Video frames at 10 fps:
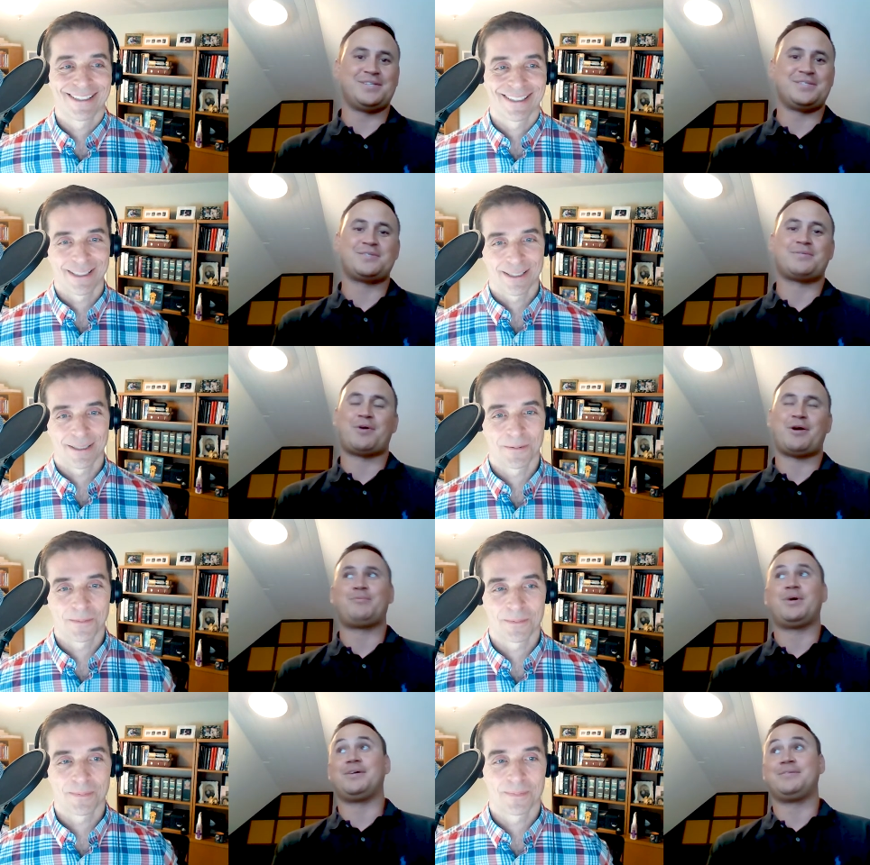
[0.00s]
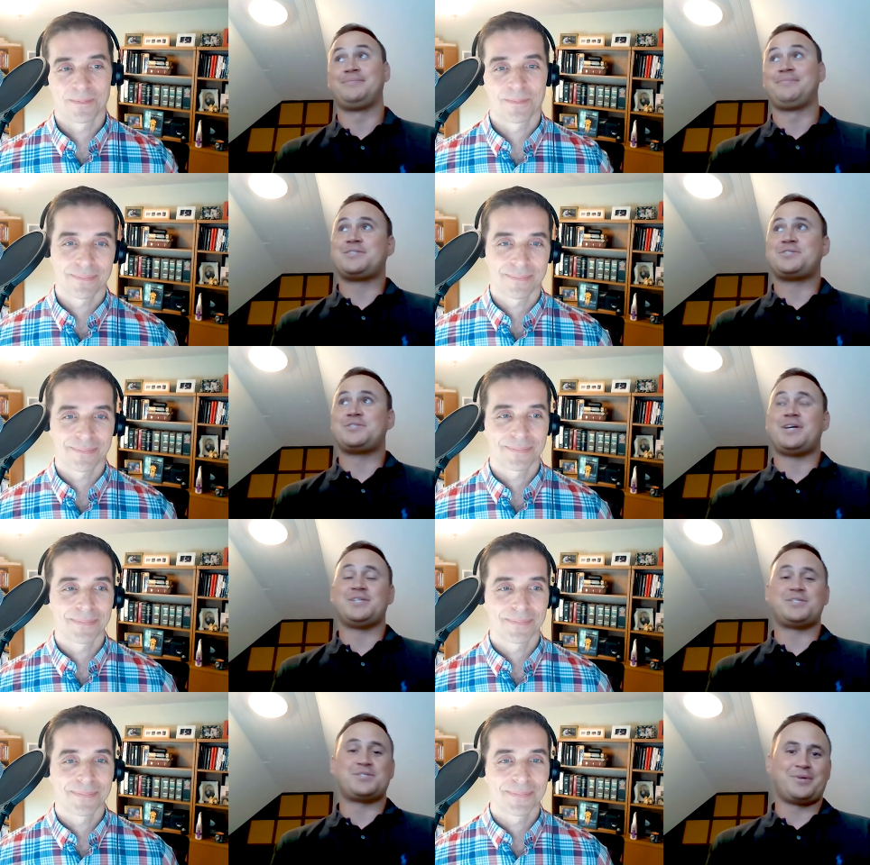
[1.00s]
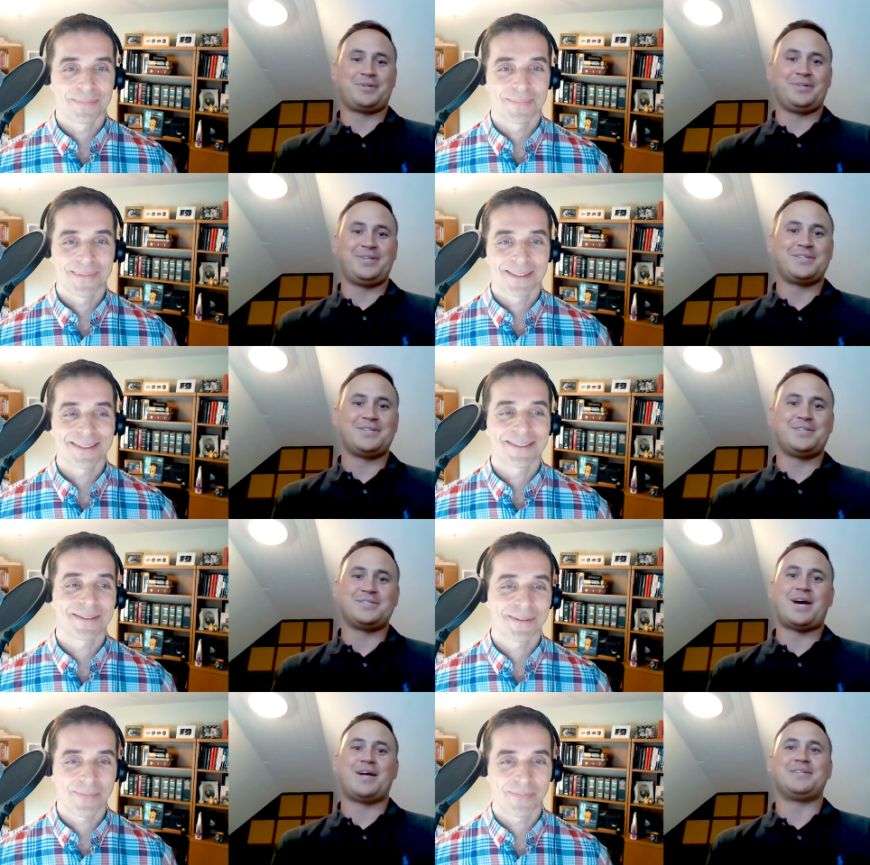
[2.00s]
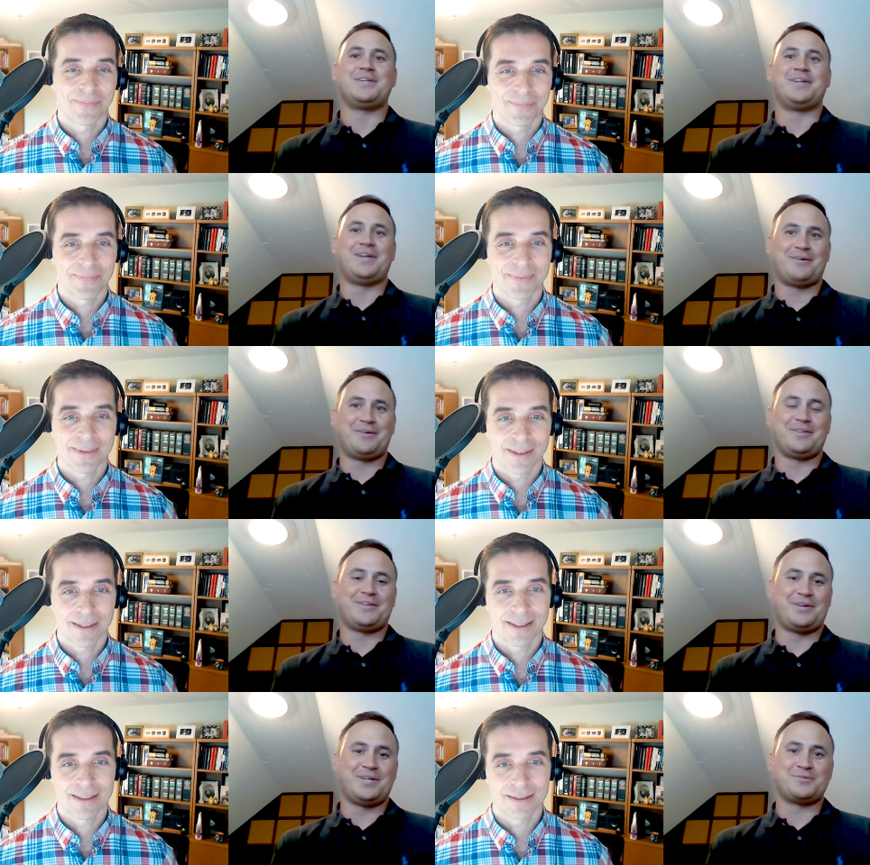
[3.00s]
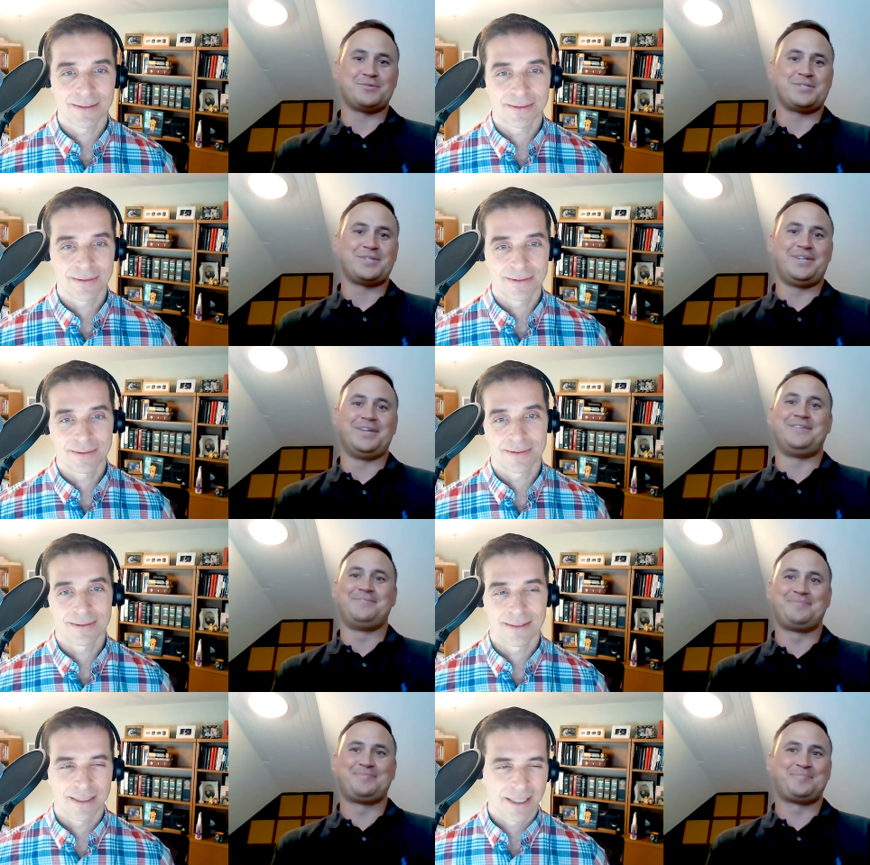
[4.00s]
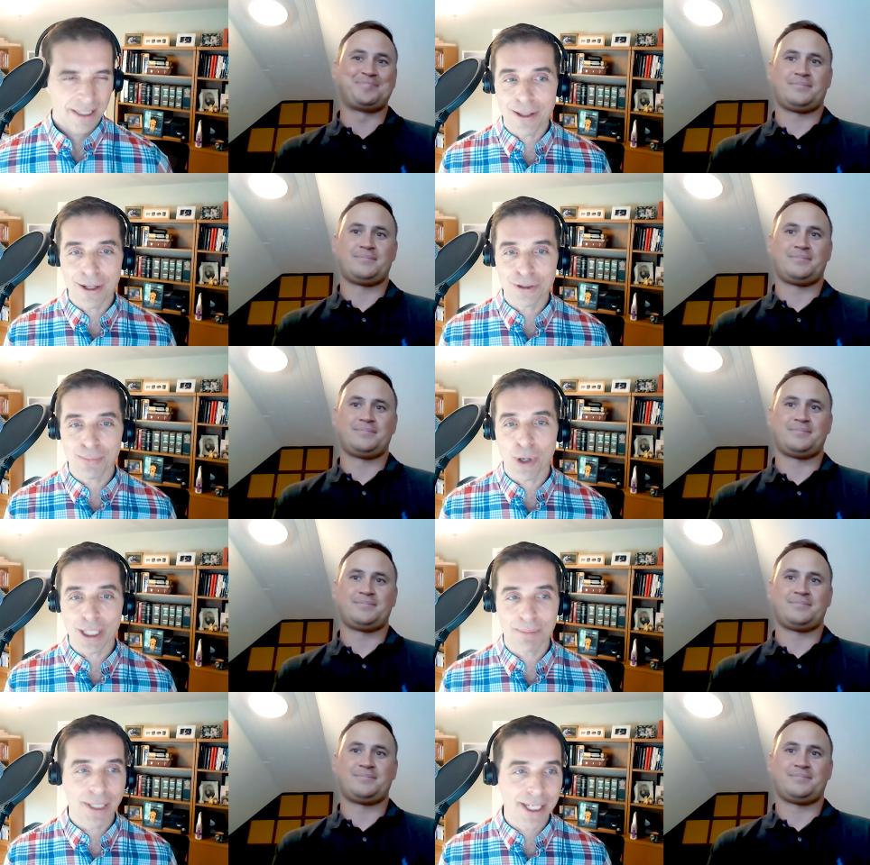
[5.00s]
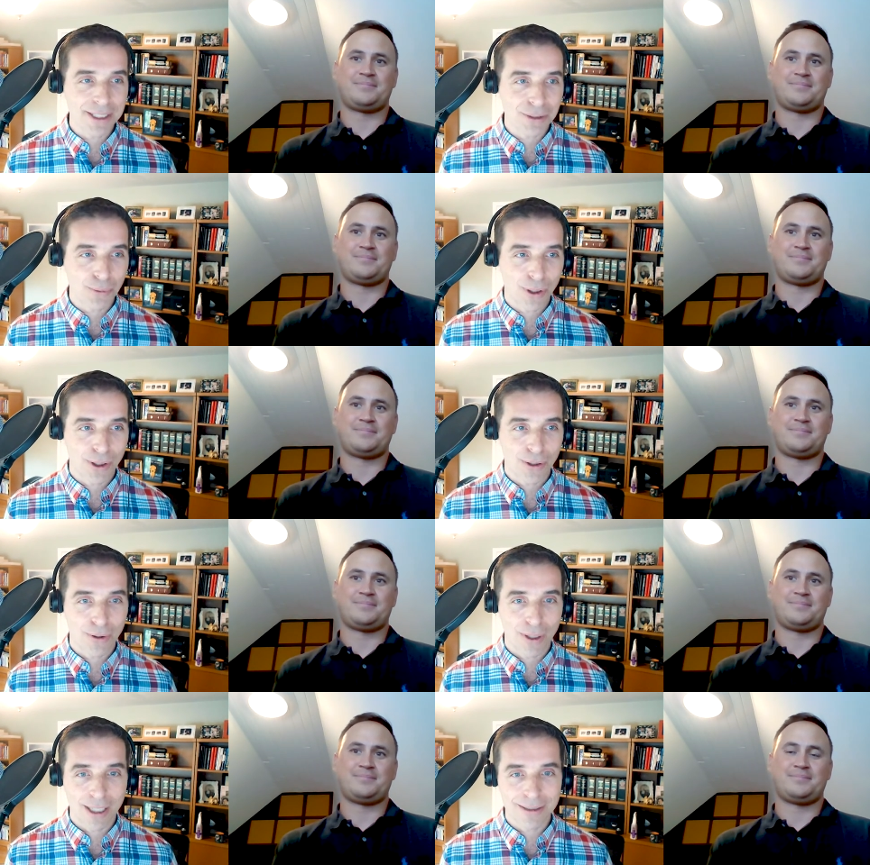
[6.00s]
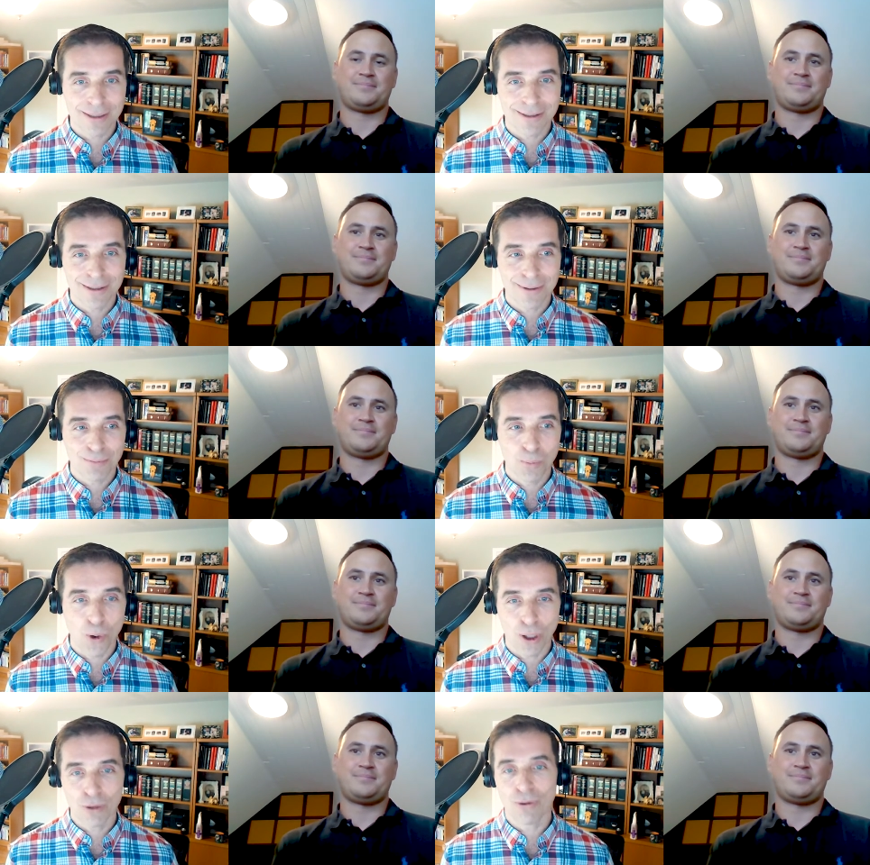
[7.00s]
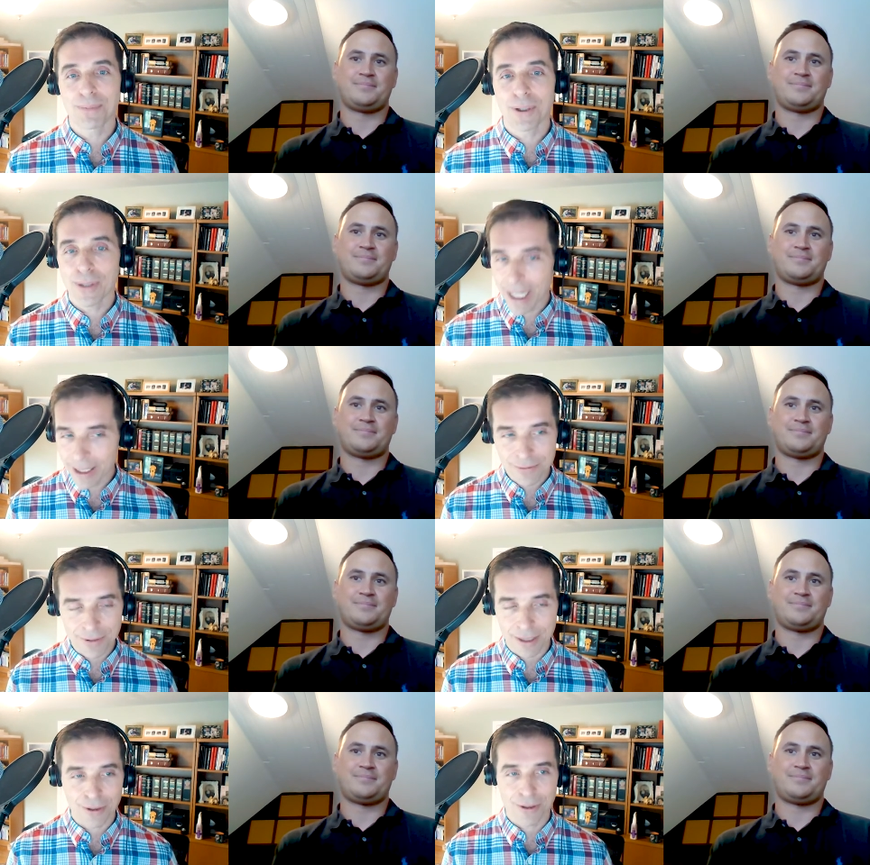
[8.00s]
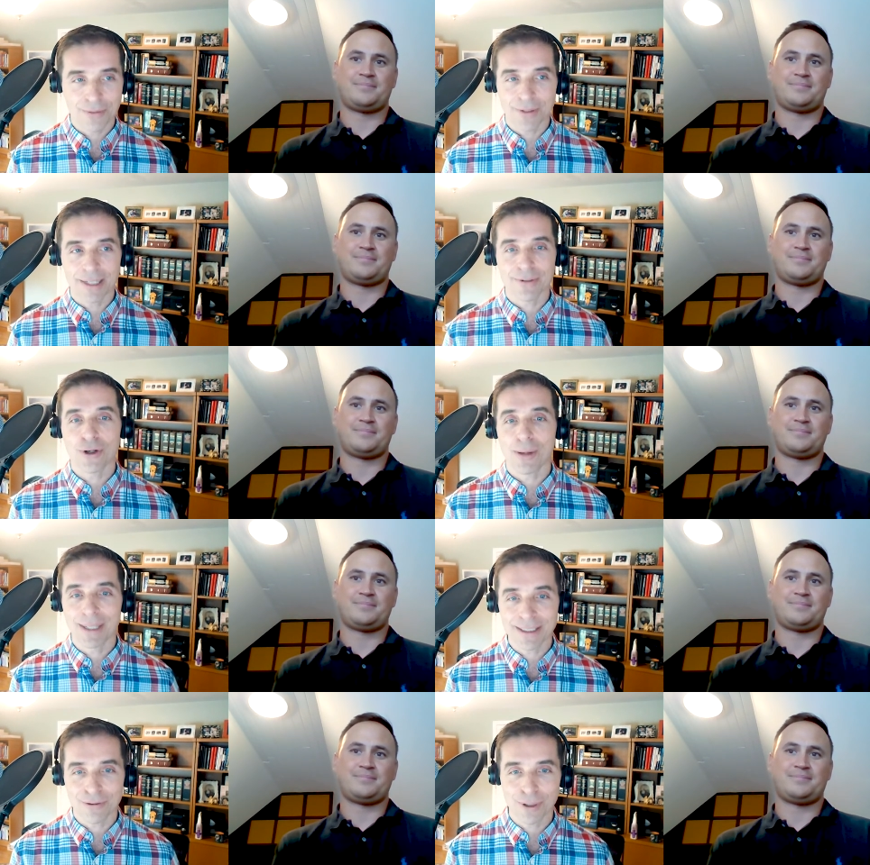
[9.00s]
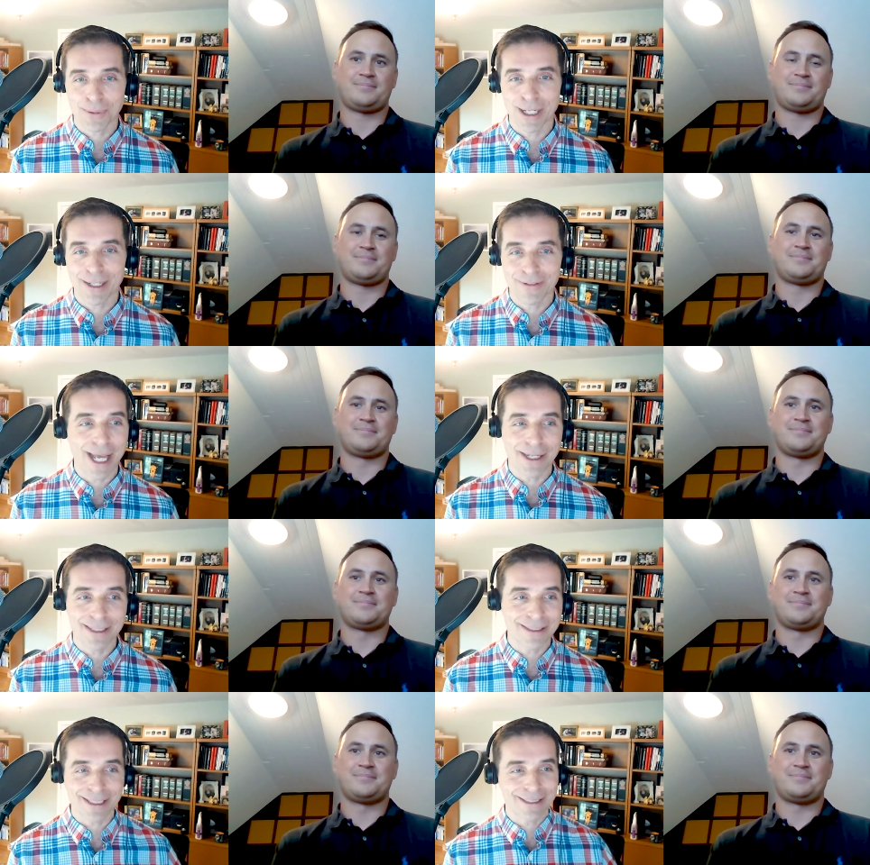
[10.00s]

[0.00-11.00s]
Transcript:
Speaker 1: is, let's just say historically that is not an area they're interested in.
Speaker 2: There's a marketplace where us more crypto native, I don't know if I even call myself crypto native yet, it's a